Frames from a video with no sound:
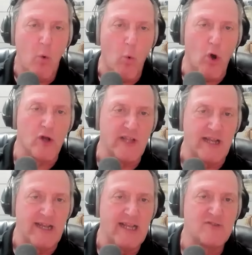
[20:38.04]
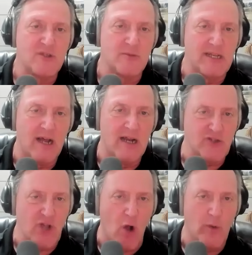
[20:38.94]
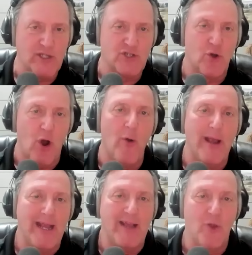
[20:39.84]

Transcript: work that needs to be done is always growing,